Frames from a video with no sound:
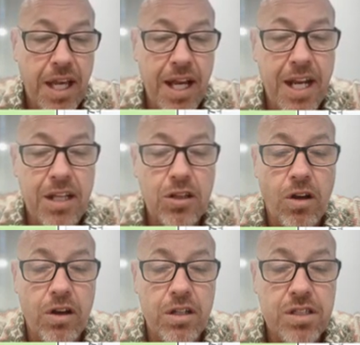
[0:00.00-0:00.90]
And a
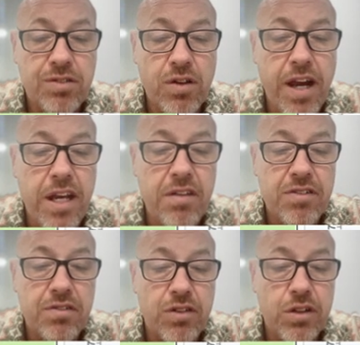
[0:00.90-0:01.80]
large variety of
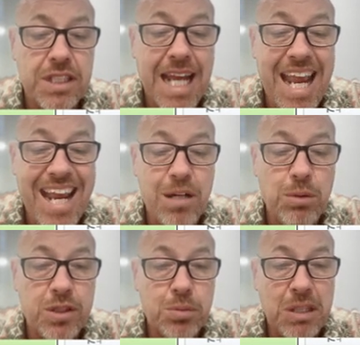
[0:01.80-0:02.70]
diverse
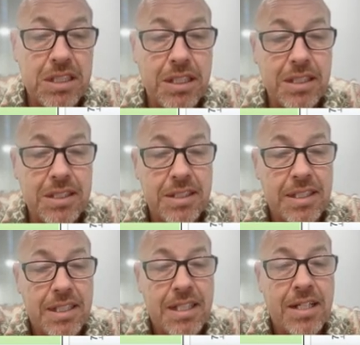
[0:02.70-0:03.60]
animal species.
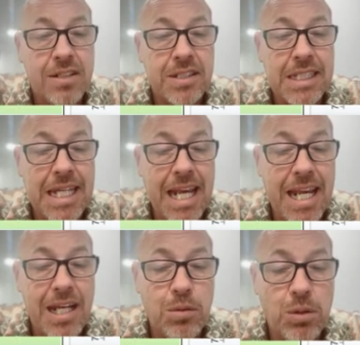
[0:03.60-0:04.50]
There's the
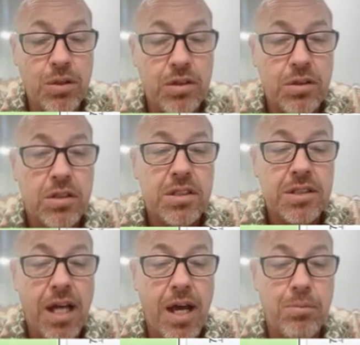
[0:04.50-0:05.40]
animal
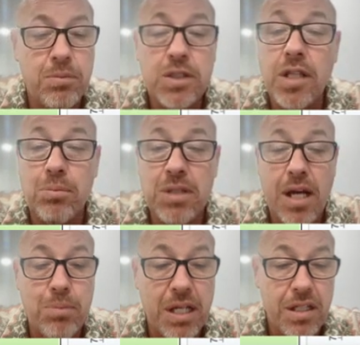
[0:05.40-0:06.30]

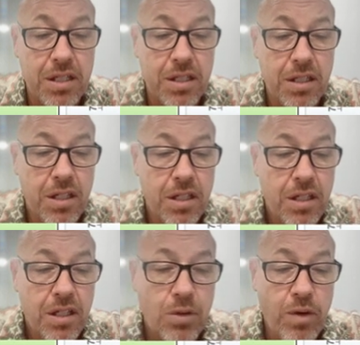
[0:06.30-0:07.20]
subtopic.
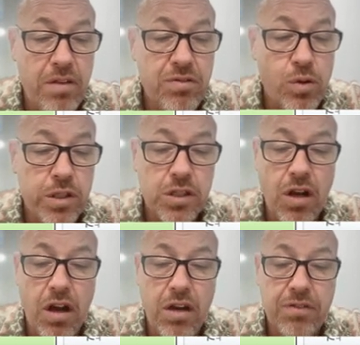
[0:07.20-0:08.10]
The rainforest
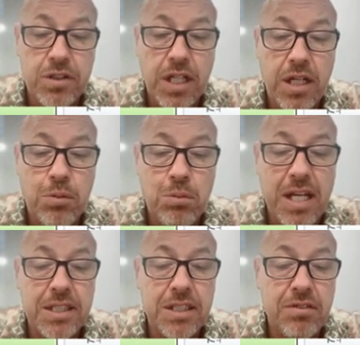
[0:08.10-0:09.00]
offers an
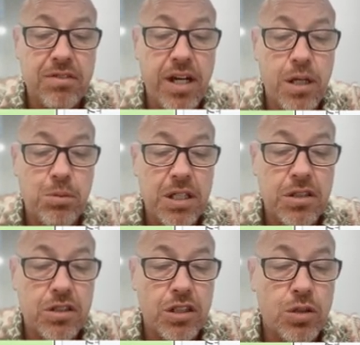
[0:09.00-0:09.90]
amazing environment
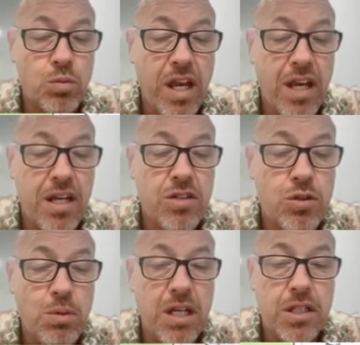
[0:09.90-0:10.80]
just waiting
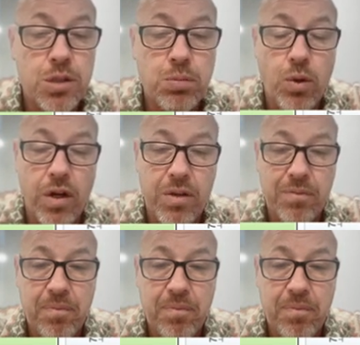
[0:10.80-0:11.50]
to be explored.